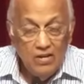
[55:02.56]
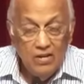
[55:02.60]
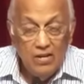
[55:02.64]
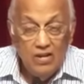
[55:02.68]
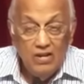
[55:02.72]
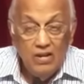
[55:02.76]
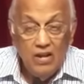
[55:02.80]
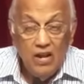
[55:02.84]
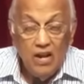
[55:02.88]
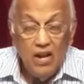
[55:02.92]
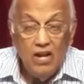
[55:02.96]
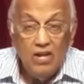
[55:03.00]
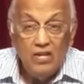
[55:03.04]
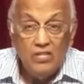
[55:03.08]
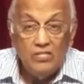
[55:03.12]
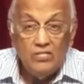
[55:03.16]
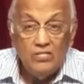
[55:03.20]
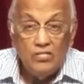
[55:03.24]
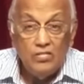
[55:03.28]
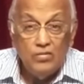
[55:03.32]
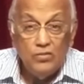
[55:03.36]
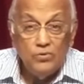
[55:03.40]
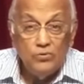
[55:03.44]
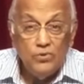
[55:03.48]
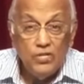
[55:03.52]
In any
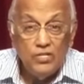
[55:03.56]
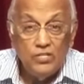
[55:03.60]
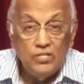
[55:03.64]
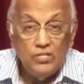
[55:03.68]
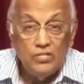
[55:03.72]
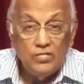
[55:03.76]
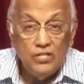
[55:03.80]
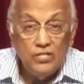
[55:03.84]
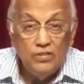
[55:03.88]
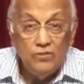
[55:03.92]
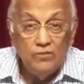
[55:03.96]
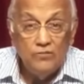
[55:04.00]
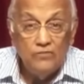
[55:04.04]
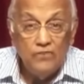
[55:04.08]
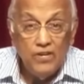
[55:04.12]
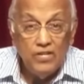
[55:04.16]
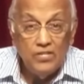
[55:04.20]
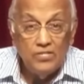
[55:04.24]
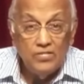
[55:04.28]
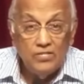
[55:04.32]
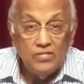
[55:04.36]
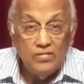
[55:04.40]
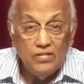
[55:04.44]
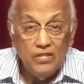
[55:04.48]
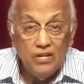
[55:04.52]
situation that you
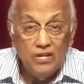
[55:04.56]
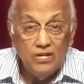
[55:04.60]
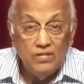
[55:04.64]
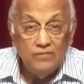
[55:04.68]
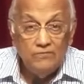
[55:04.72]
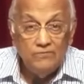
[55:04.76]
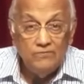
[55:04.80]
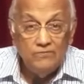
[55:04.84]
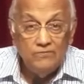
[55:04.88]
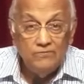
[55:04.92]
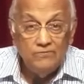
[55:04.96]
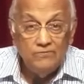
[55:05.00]
face in life,